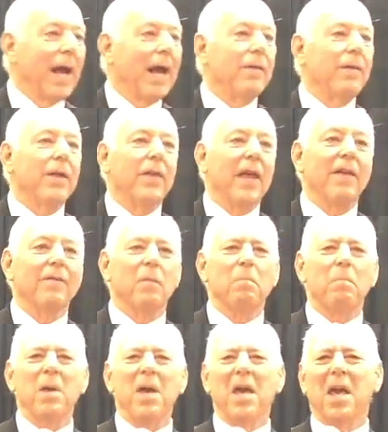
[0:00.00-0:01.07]
and then they have a
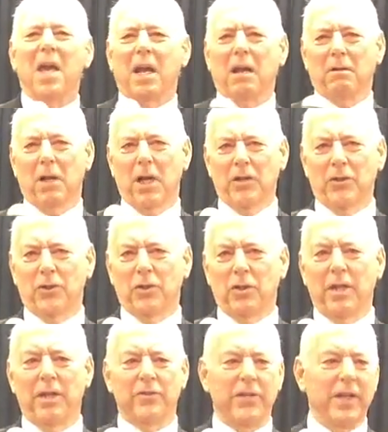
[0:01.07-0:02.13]
big lunch.
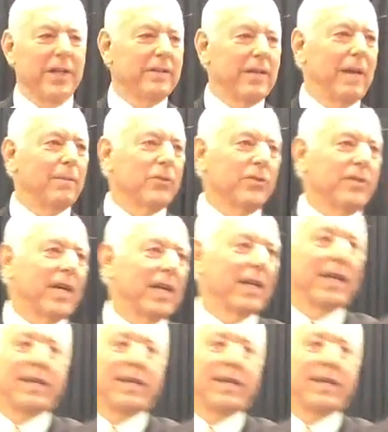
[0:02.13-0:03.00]
And they're sitting at tables of 10